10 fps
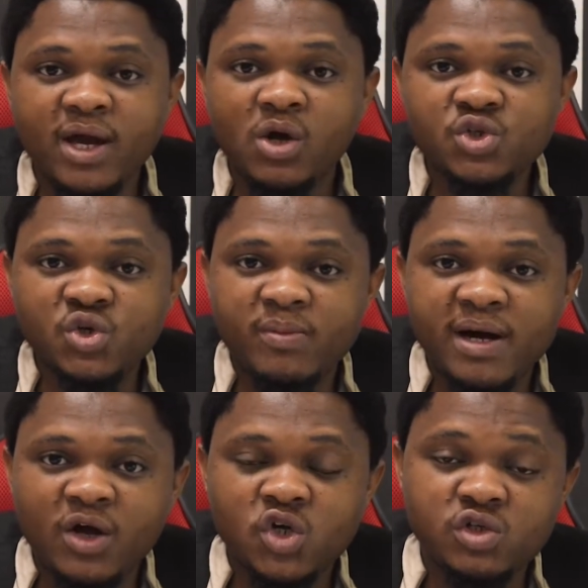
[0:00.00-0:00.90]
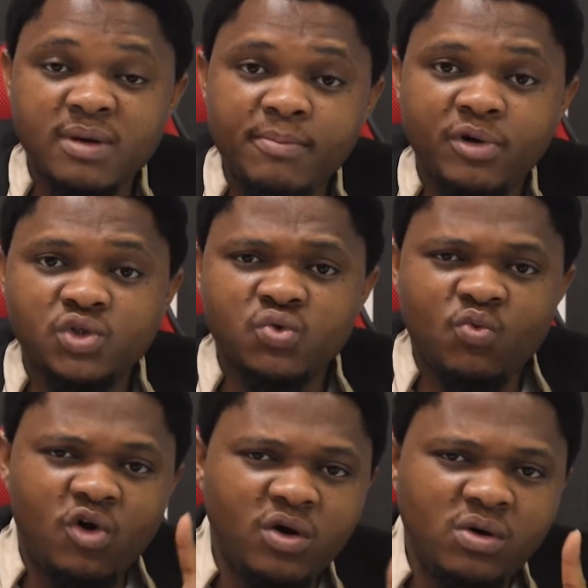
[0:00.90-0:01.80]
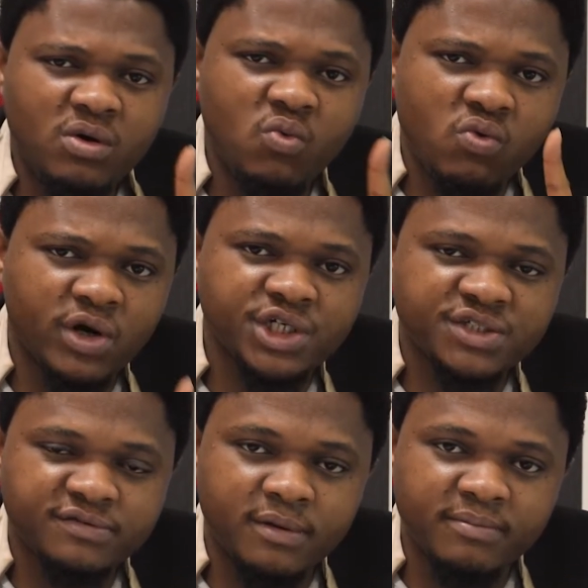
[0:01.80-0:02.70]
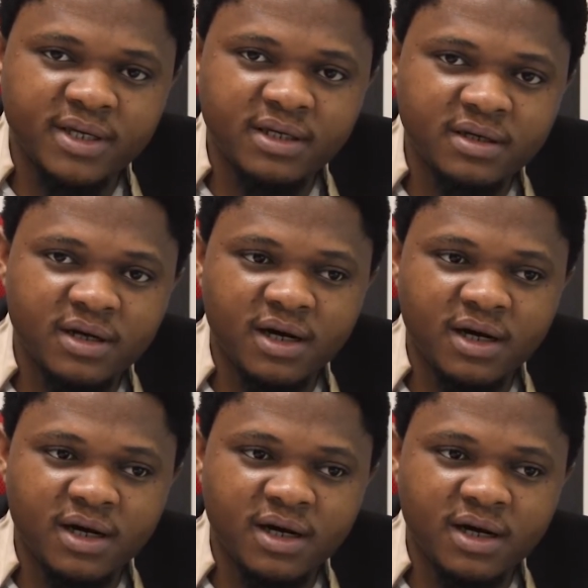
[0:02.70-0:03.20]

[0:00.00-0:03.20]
a customer bought 1 watch from me.